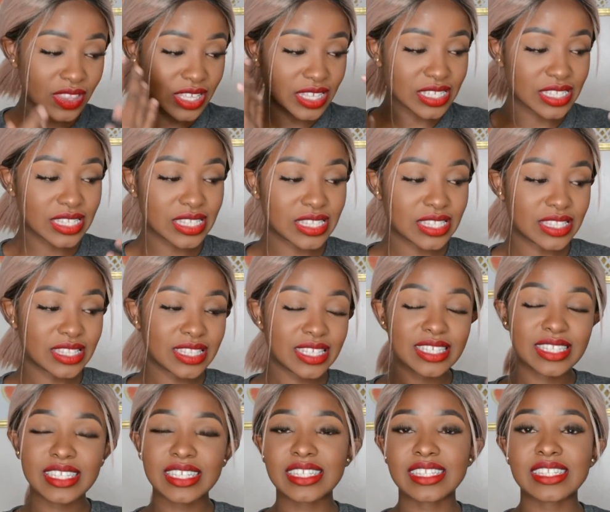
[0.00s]
This
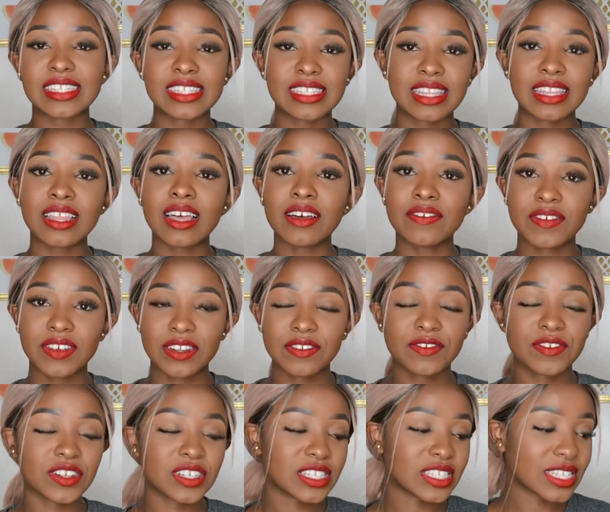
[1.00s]
is love at
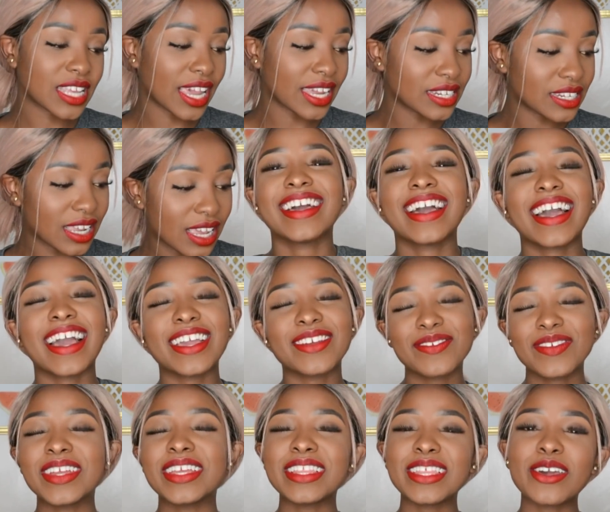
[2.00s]
first sight.
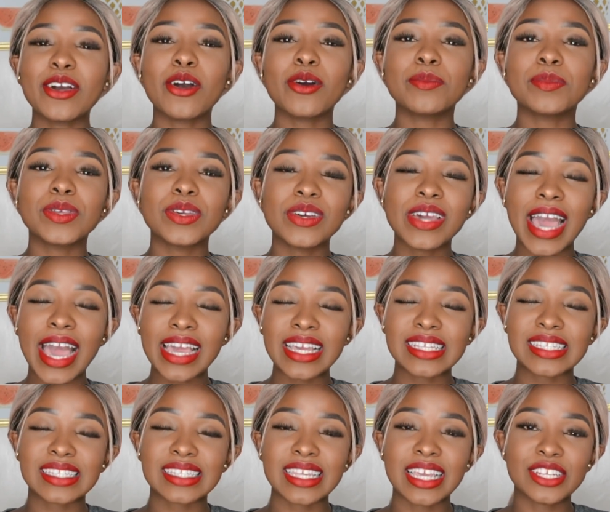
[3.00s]
I really hope you
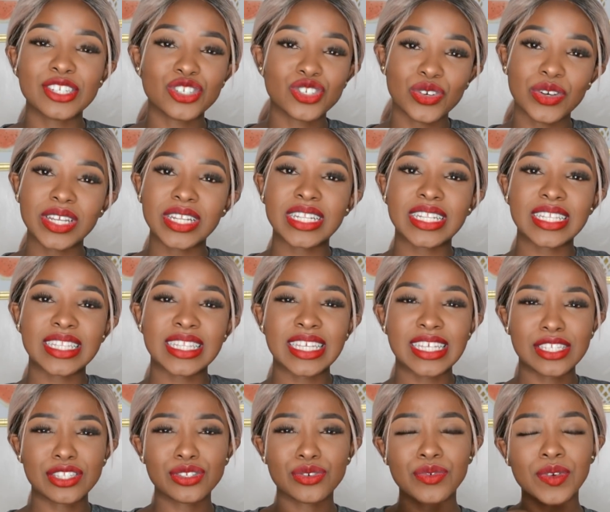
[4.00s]
guys enjoyed
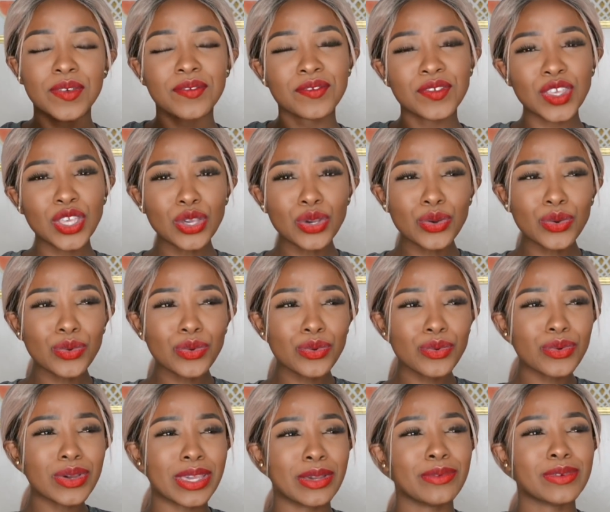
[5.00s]
this
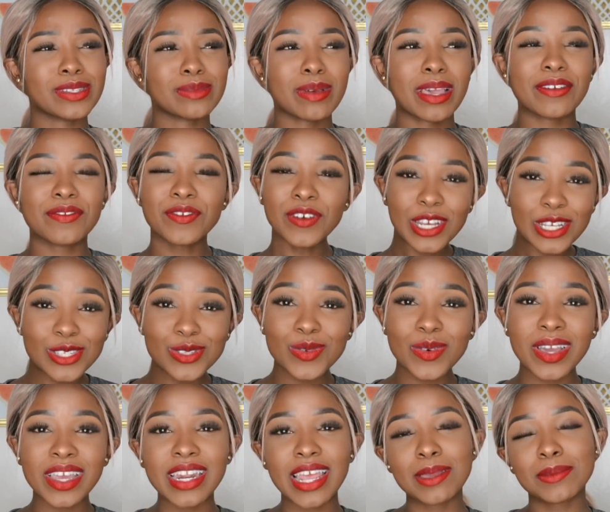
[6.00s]
review. It was my first
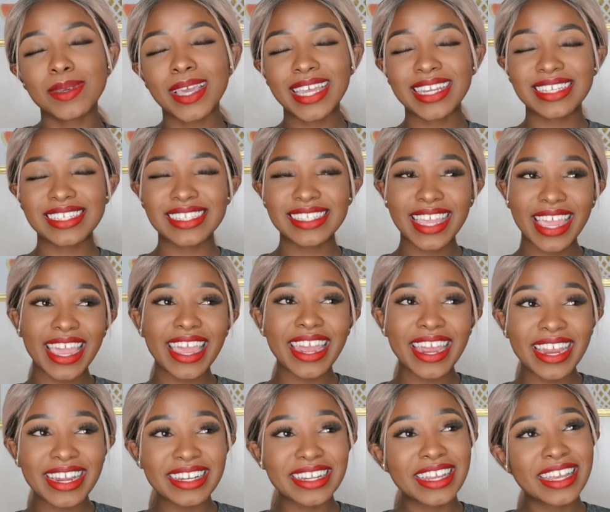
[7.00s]
one. I'm kind of
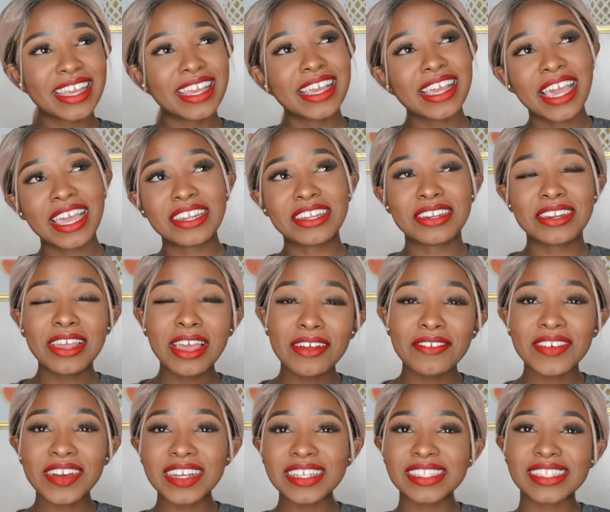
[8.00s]
scared, kind of
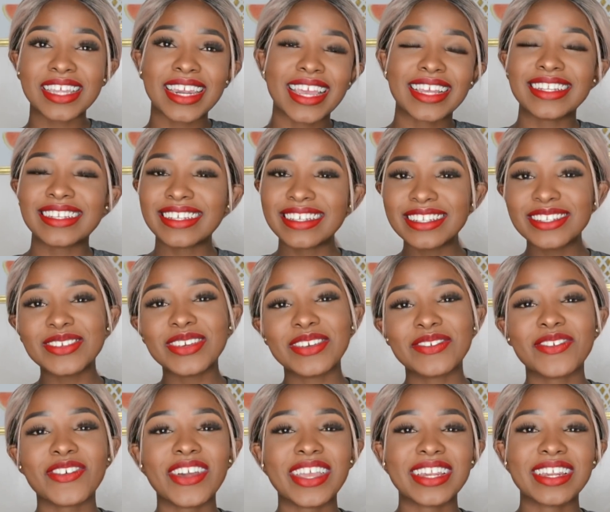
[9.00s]
nervous that I didn't do
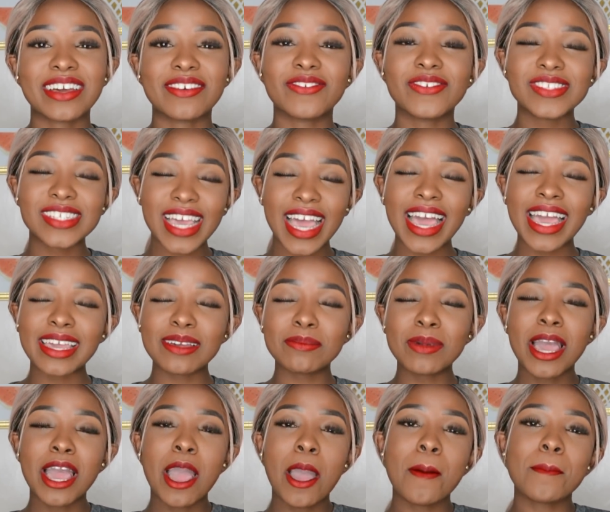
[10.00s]
it for enough
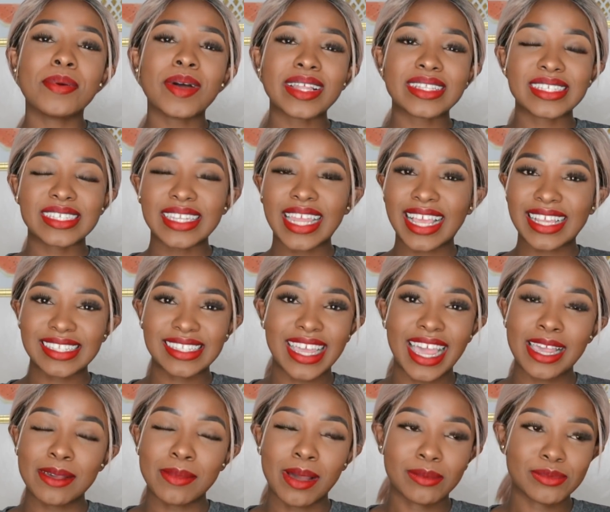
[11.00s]
time, but next
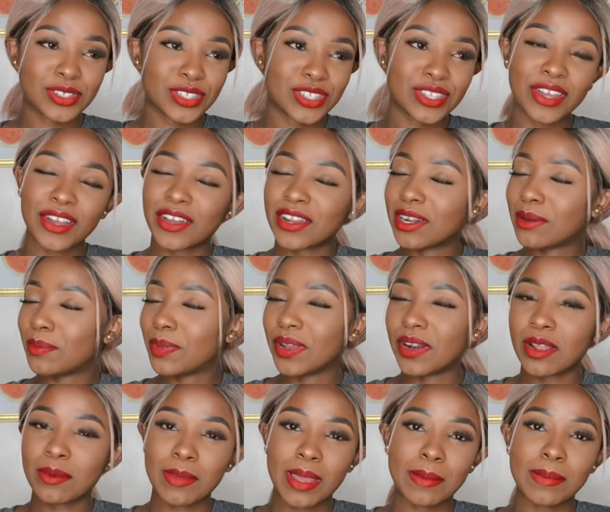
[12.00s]
time I'm just not gonna
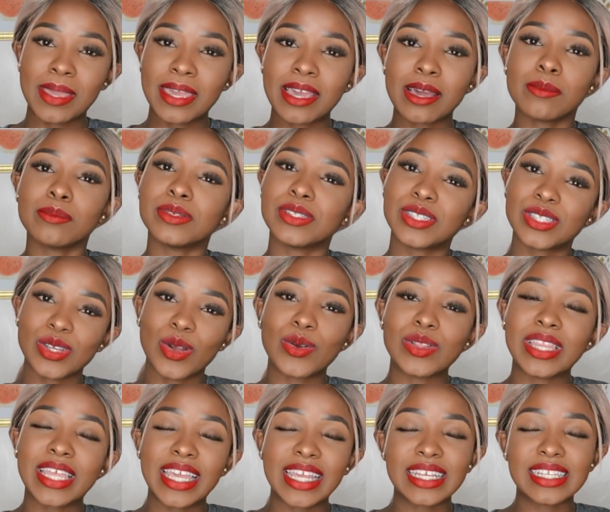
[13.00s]
put on my makeup so
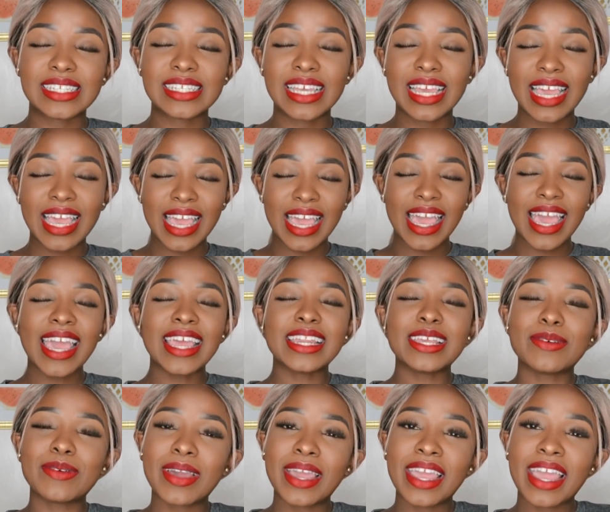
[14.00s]
late.
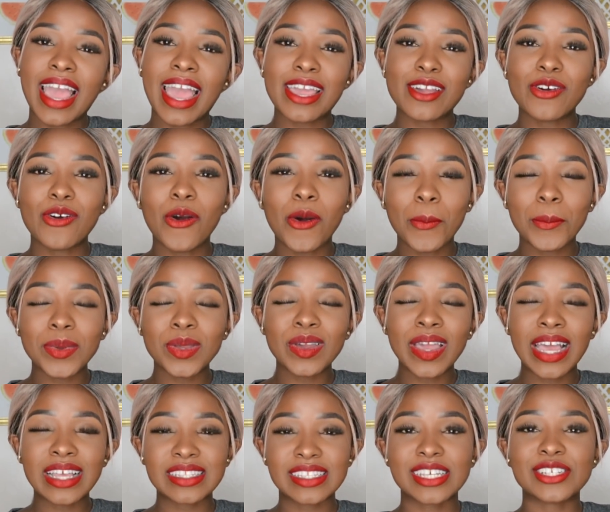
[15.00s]
Anyway, I hope you
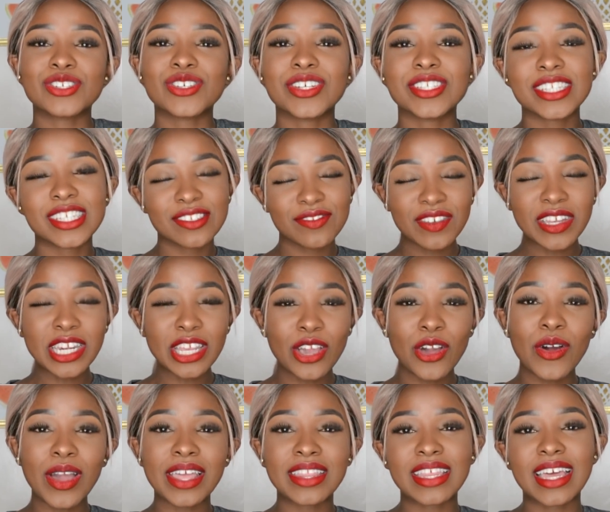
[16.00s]
guys enjoyed this
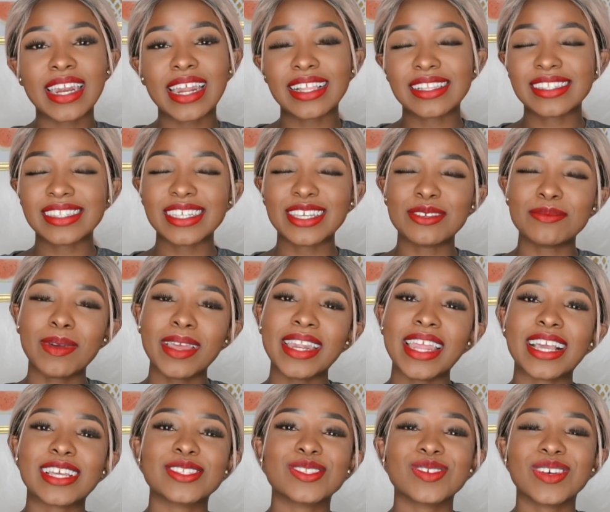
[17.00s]
video and that I'll see you in my
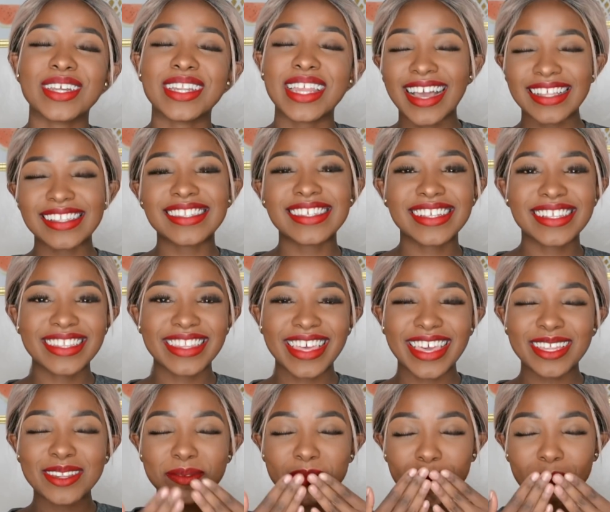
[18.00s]
next one. Until
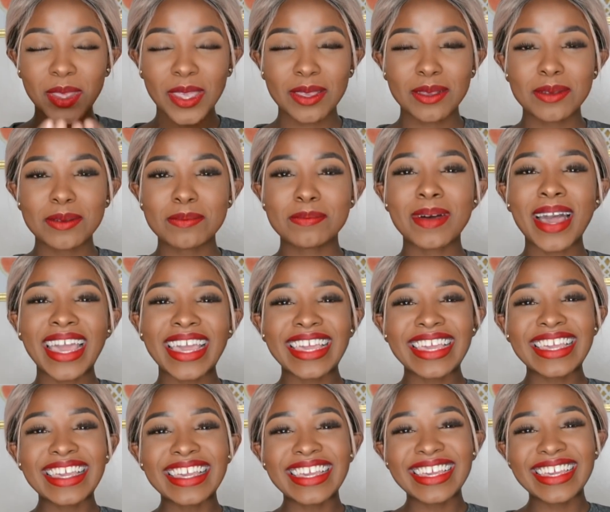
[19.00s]
then,
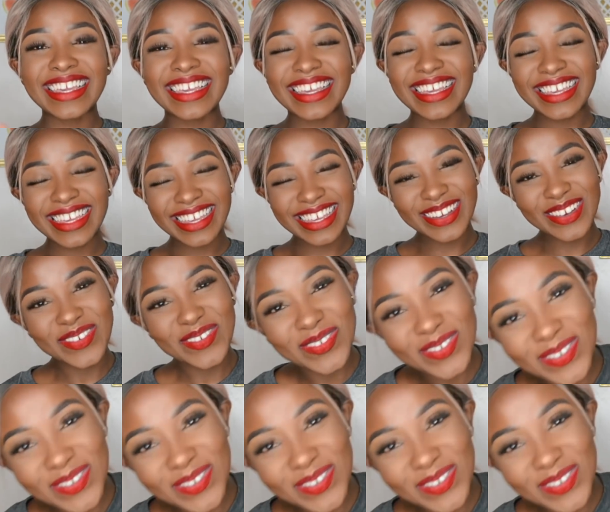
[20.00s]
bye.